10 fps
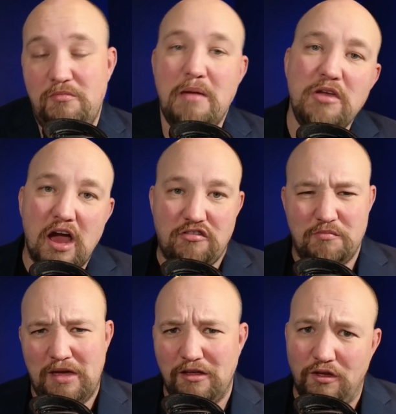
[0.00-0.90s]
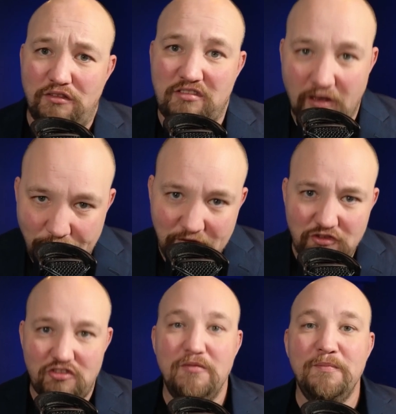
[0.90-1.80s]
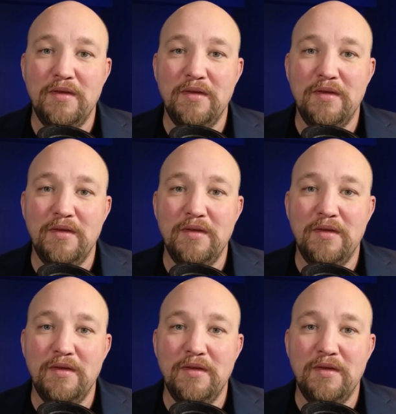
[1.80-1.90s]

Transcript: Maybe you guys are being a little selfish.